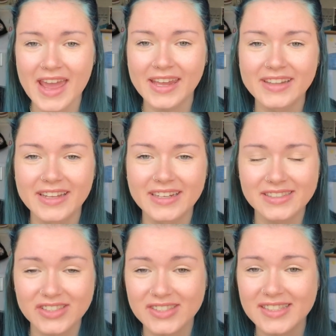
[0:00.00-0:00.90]
then
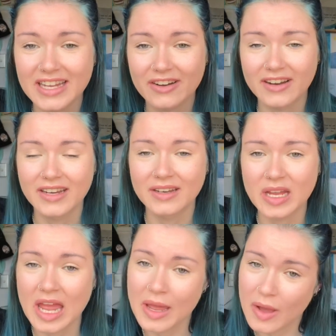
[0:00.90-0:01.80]
it's just there
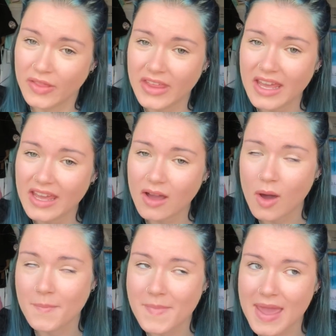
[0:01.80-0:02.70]

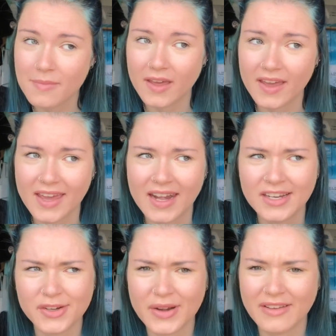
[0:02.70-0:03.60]
on paper, and I
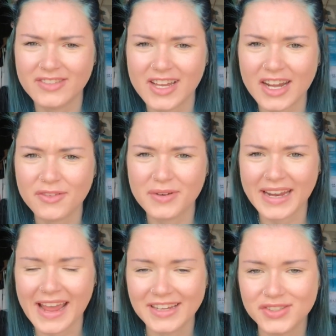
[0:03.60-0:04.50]
don't have to kind of
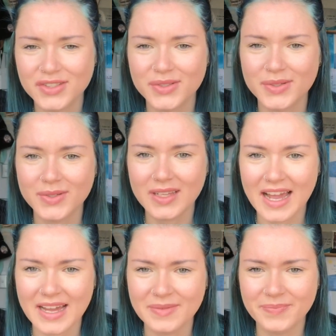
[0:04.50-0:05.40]
rehash it all,
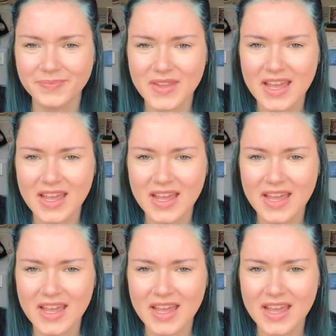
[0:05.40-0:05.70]
and